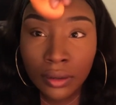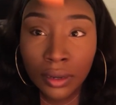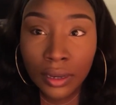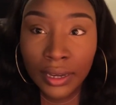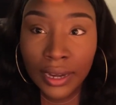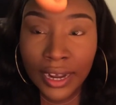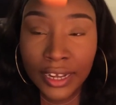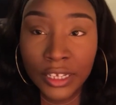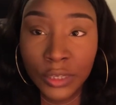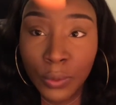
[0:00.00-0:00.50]

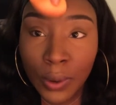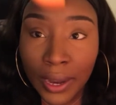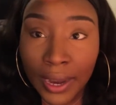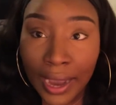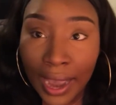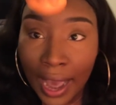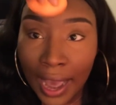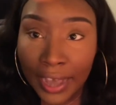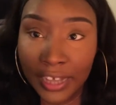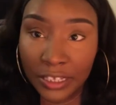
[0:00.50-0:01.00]
And that's why
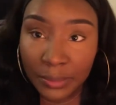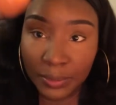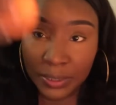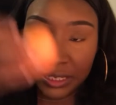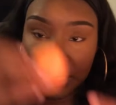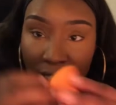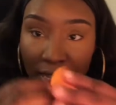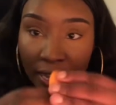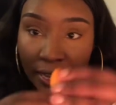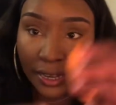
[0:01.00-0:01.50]
guys be
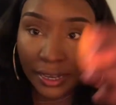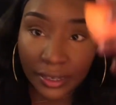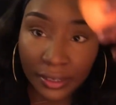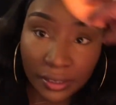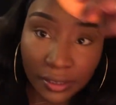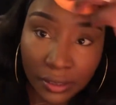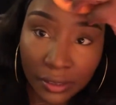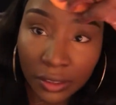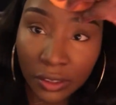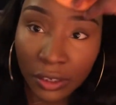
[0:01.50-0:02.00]

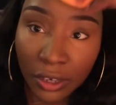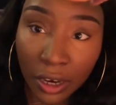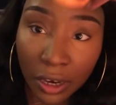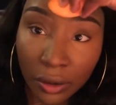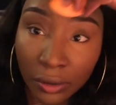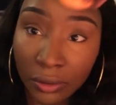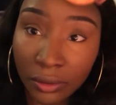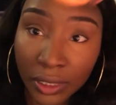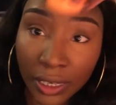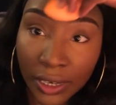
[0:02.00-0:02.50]
saying, you
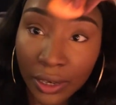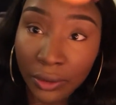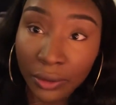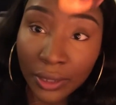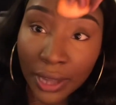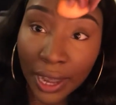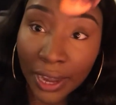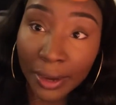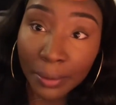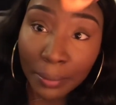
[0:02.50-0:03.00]
know, they don't
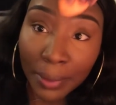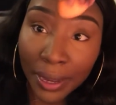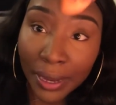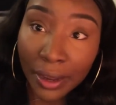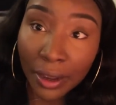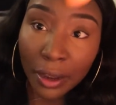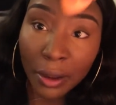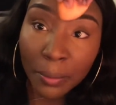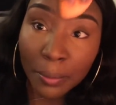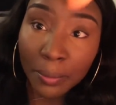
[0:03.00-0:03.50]
like
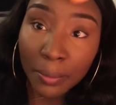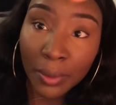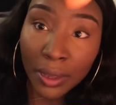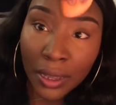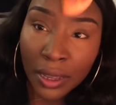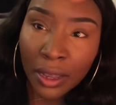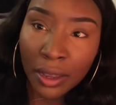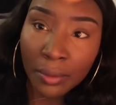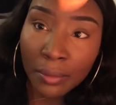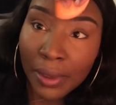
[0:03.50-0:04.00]
makeup.
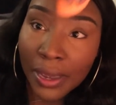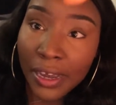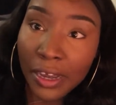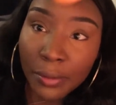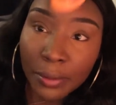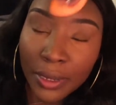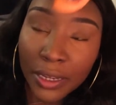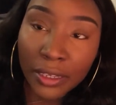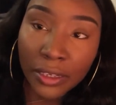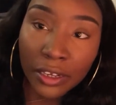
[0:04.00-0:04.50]

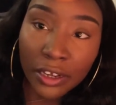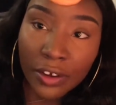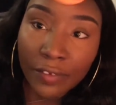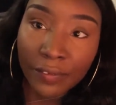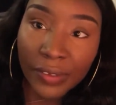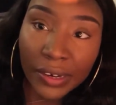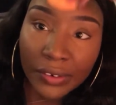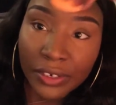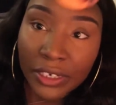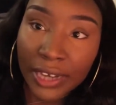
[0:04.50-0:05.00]
Makeup can look
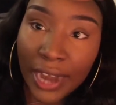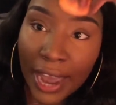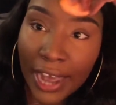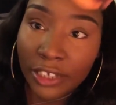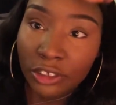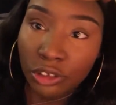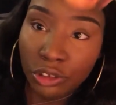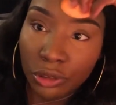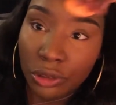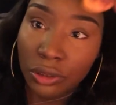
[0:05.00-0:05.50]
very
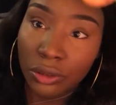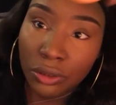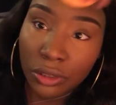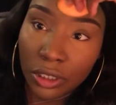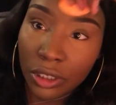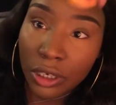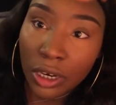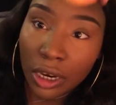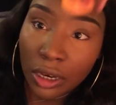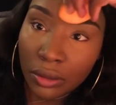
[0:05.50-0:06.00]
natural,
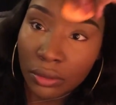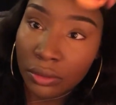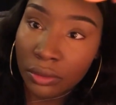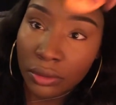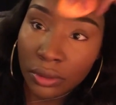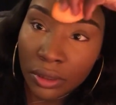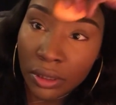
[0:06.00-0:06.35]
you know.